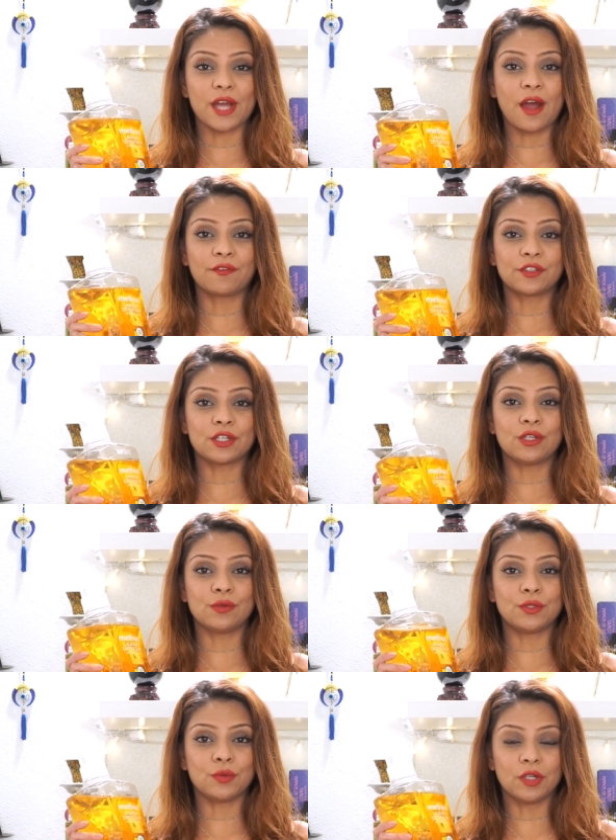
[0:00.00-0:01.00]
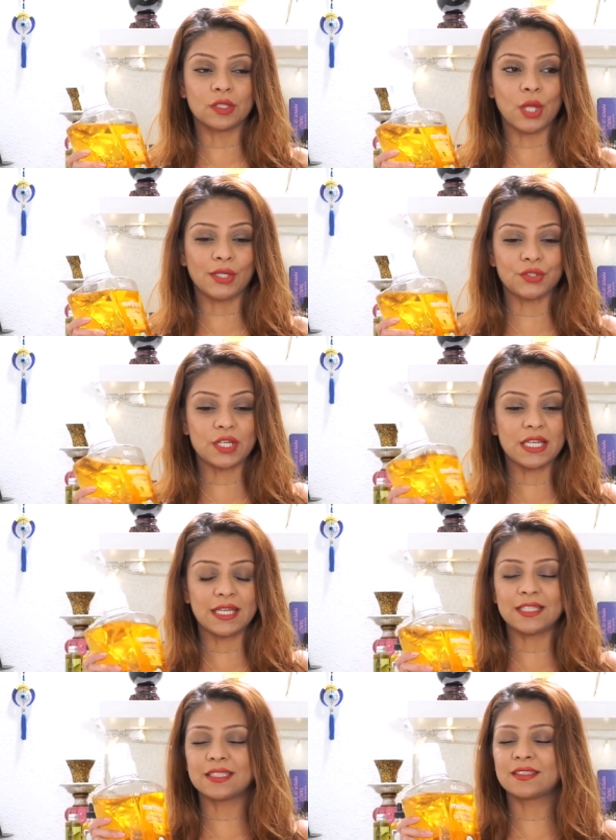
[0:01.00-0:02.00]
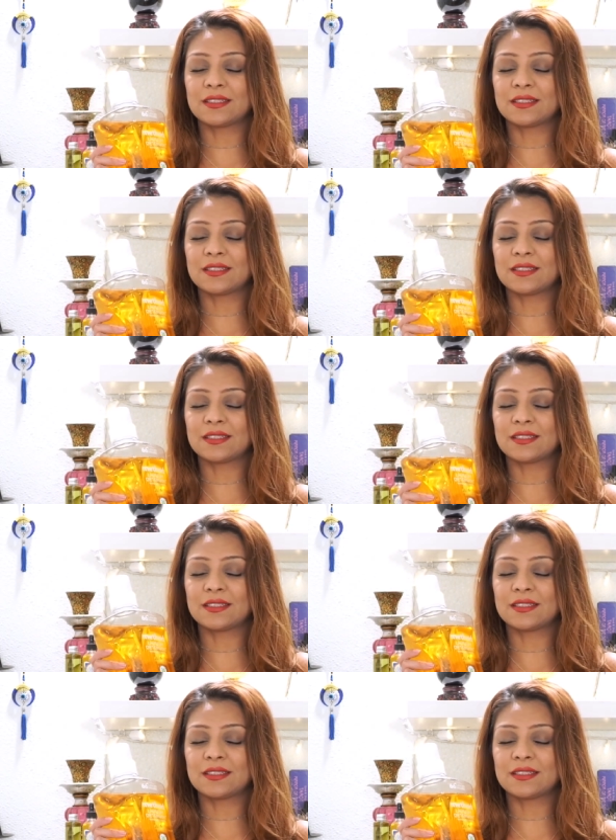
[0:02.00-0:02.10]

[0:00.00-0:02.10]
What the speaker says: after you do your laundry.